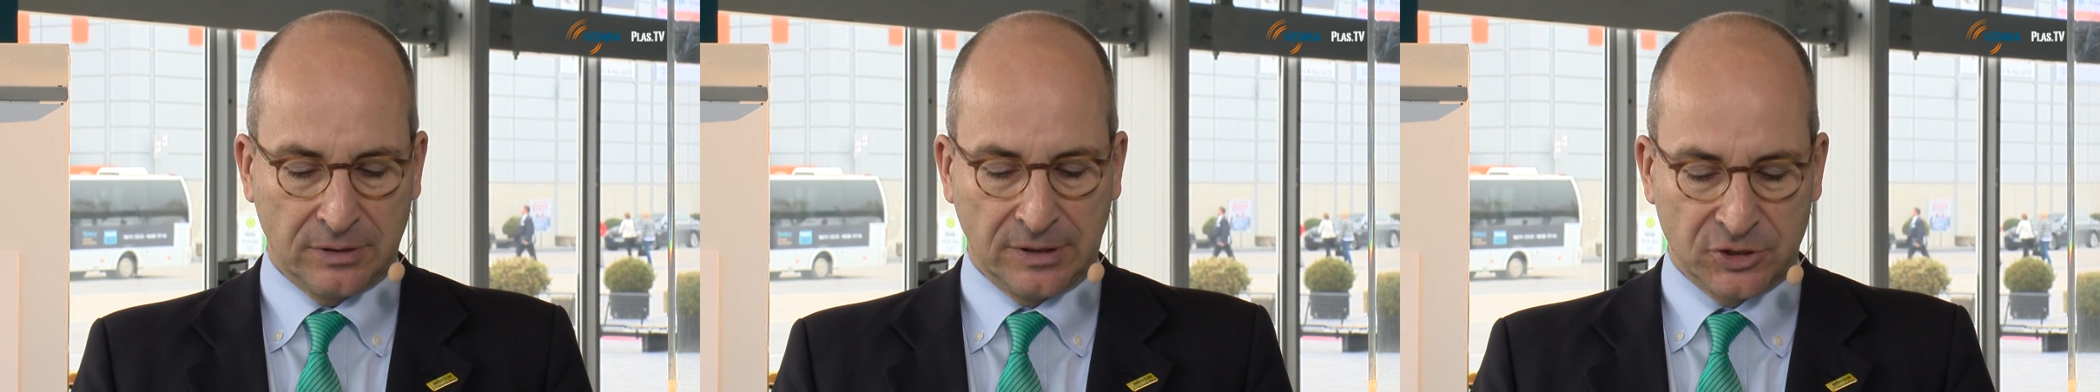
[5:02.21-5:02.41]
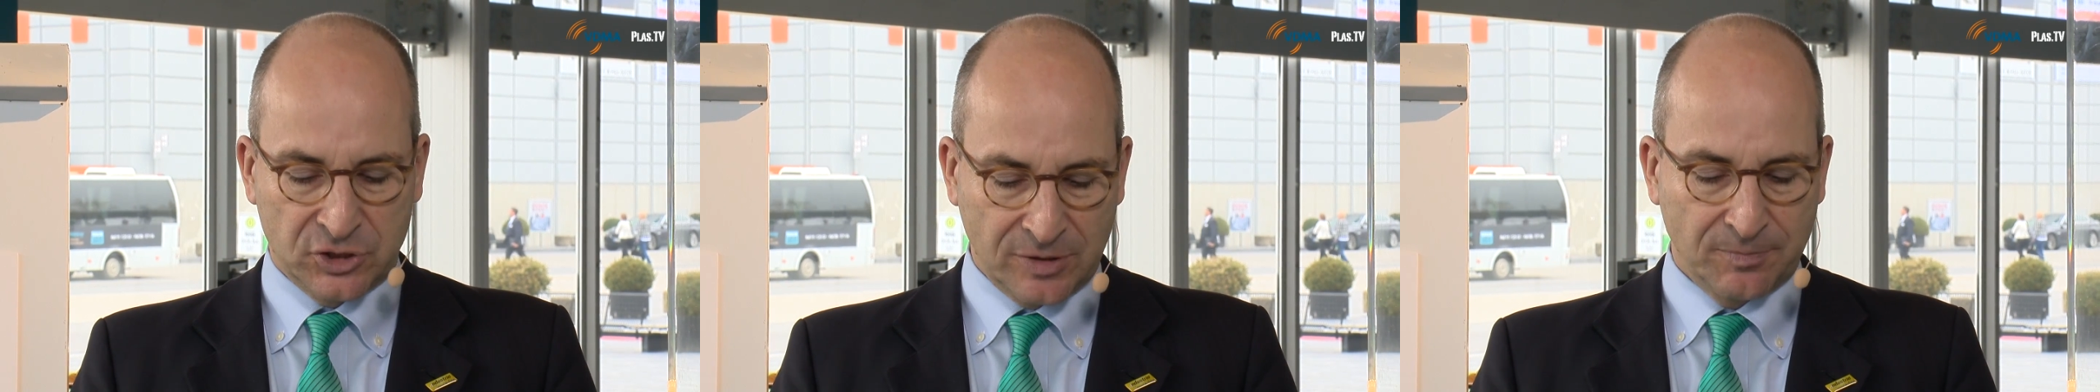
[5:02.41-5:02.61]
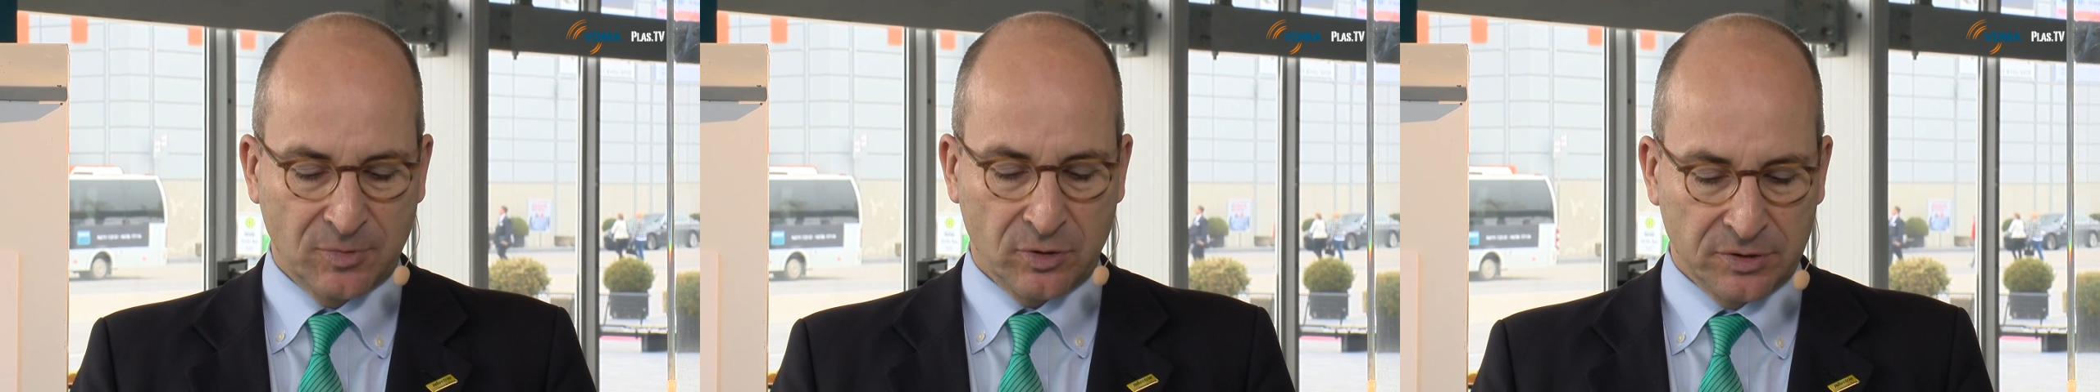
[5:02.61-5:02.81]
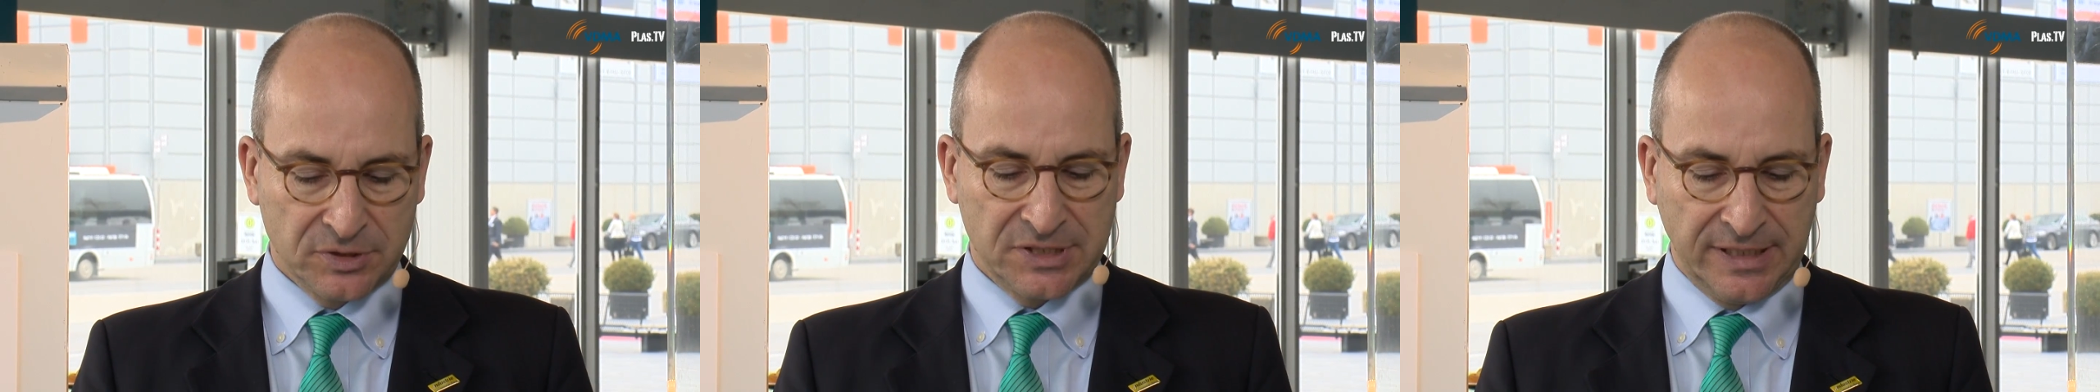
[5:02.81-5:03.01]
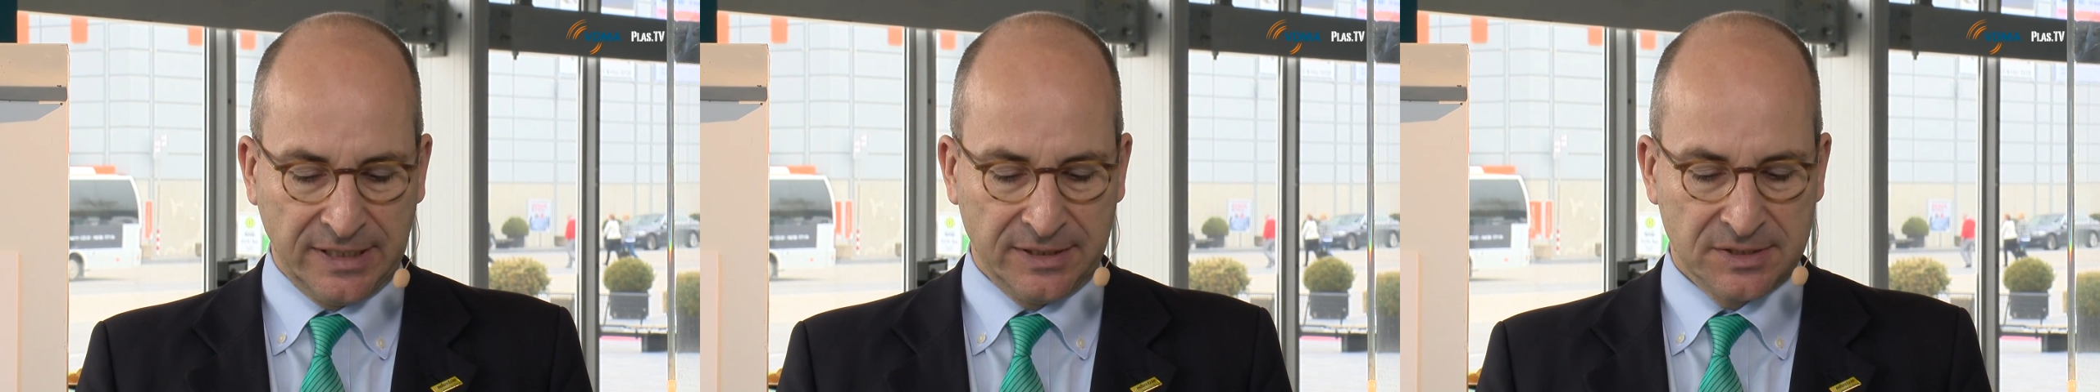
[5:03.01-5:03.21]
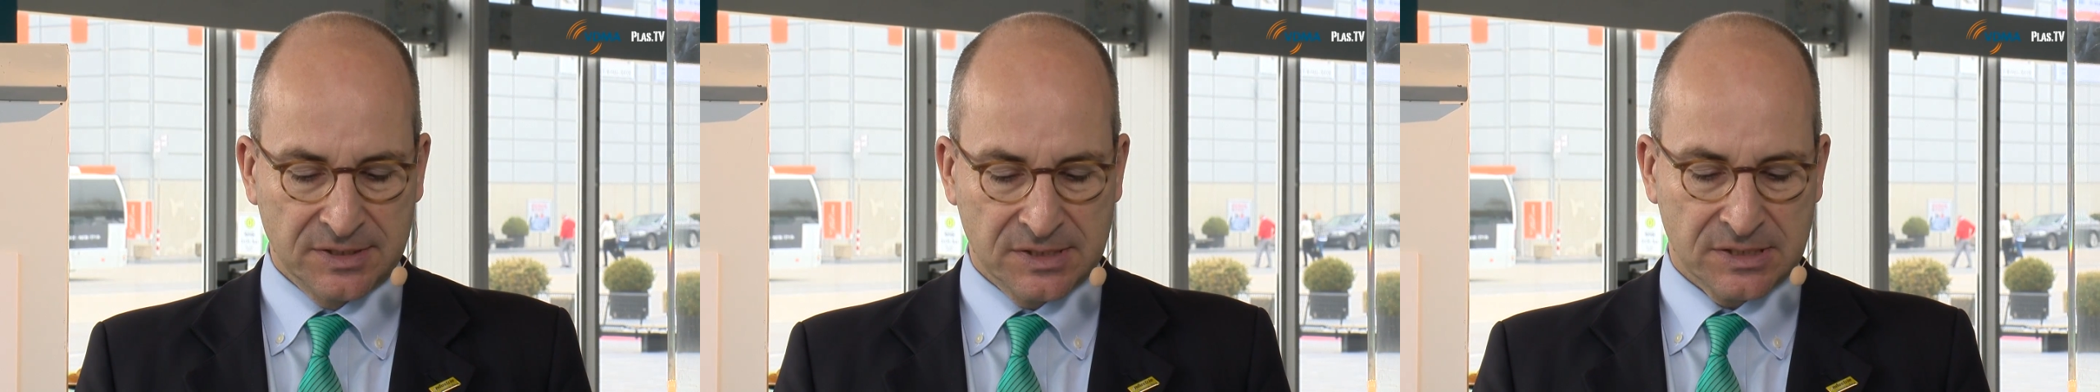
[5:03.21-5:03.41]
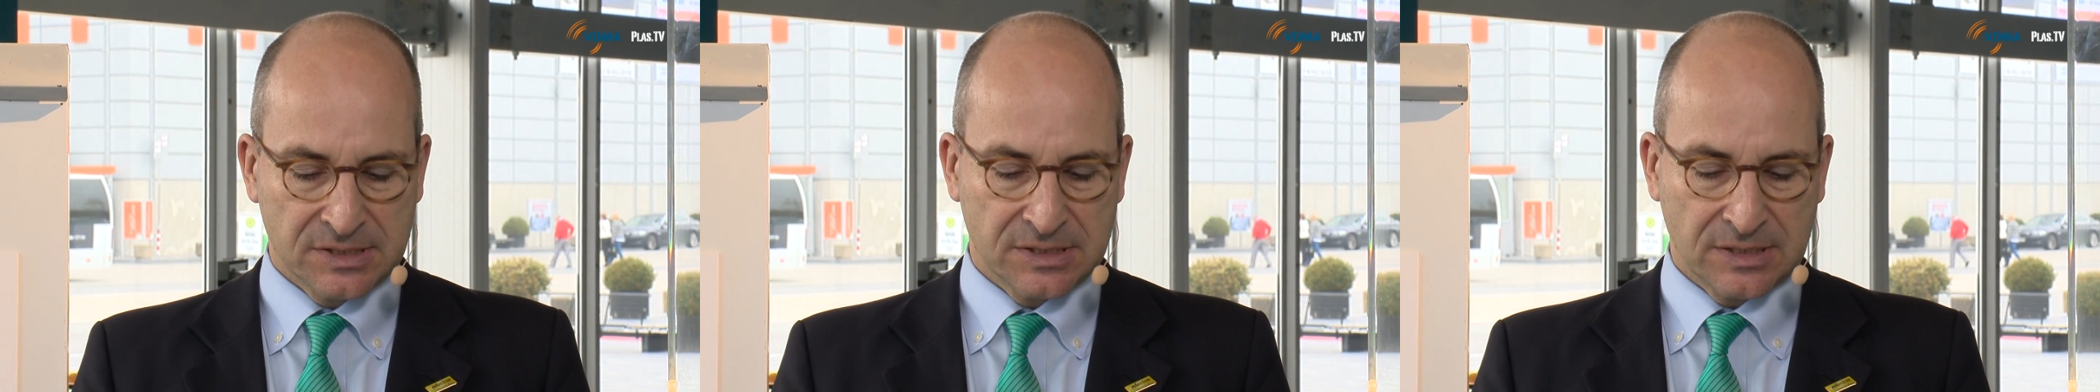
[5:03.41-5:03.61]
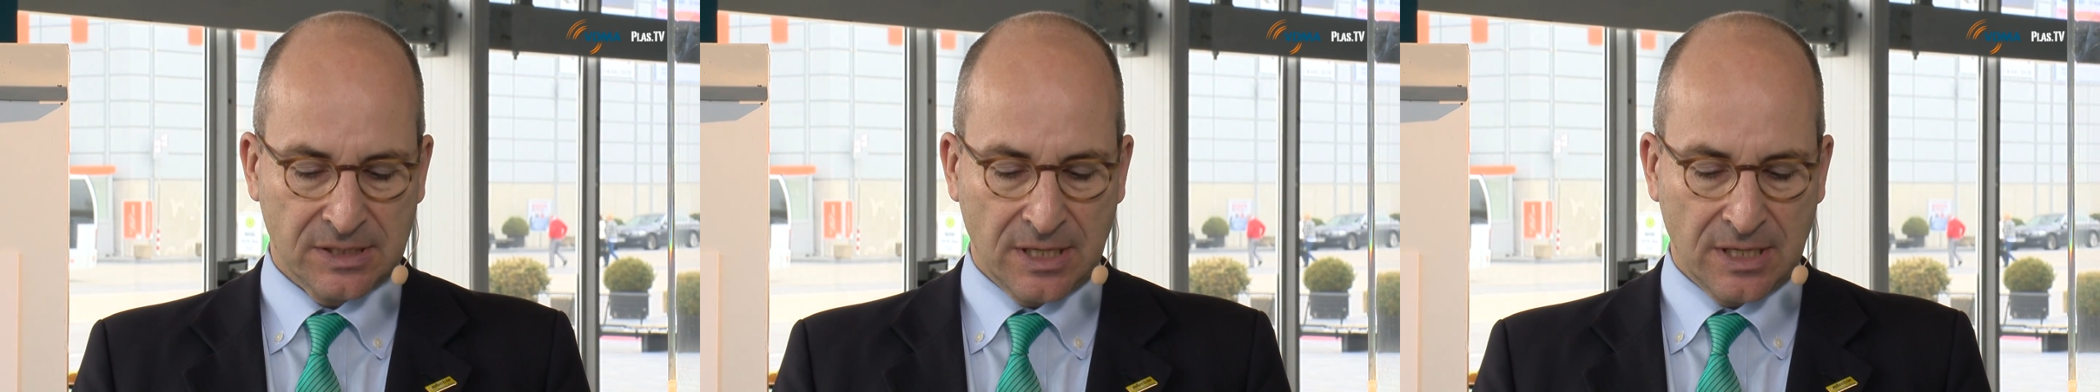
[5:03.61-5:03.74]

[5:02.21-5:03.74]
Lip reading: the chip contains